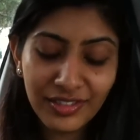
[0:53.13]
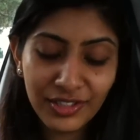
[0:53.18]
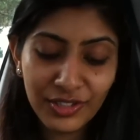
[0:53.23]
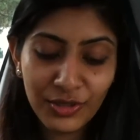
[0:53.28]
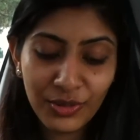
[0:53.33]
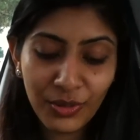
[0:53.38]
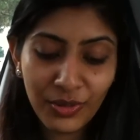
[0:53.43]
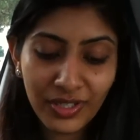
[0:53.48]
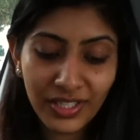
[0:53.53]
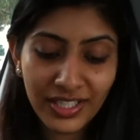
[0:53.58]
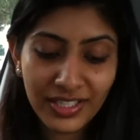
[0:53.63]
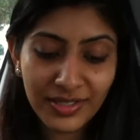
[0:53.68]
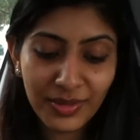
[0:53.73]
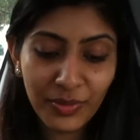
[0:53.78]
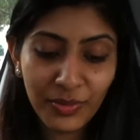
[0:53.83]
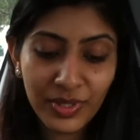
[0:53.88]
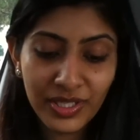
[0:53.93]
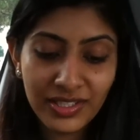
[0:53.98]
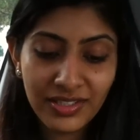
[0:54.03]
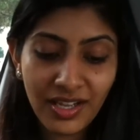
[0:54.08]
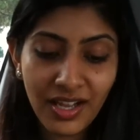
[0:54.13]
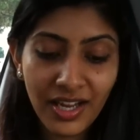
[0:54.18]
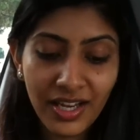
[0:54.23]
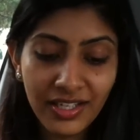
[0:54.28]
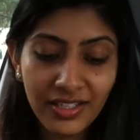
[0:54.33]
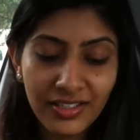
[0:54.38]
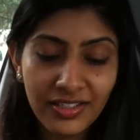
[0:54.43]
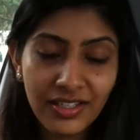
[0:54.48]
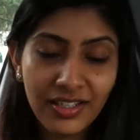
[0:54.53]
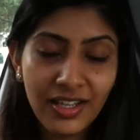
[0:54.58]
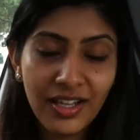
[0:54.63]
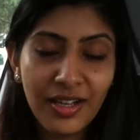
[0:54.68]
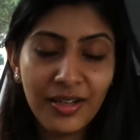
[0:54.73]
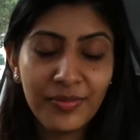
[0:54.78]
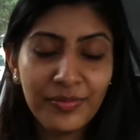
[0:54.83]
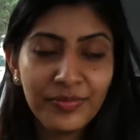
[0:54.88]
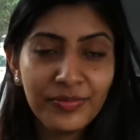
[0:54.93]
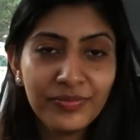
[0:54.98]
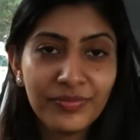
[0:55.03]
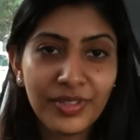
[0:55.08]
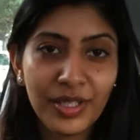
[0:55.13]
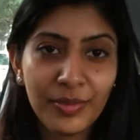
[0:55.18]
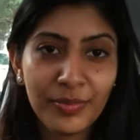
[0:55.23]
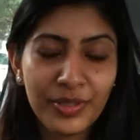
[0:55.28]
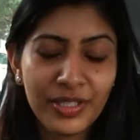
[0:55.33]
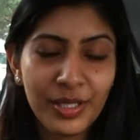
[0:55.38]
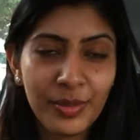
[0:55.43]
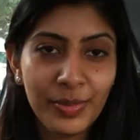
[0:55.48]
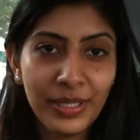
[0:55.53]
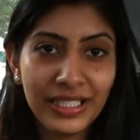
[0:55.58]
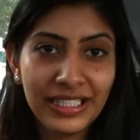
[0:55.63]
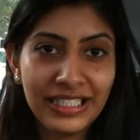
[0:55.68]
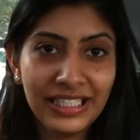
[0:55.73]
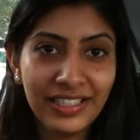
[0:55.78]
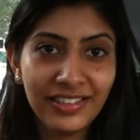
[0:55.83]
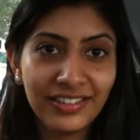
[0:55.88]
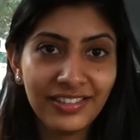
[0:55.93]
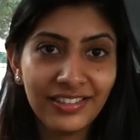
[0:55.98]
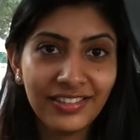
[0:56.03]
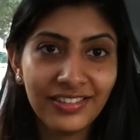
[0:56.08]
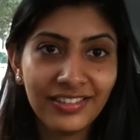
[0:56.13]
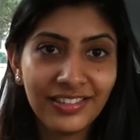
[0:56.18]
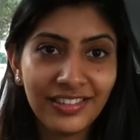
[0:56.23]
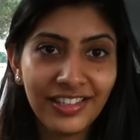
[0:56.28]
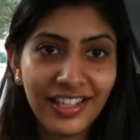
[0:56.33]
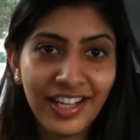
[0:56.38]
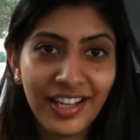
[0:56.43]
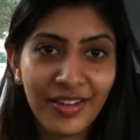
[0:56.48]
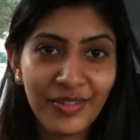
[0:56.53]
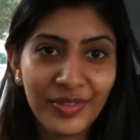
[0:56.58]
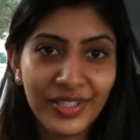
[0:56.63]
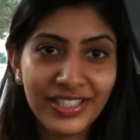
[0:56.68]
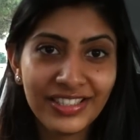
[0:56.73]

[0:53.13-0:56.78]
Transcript: the story is that we signed um, a pretty big deal uh,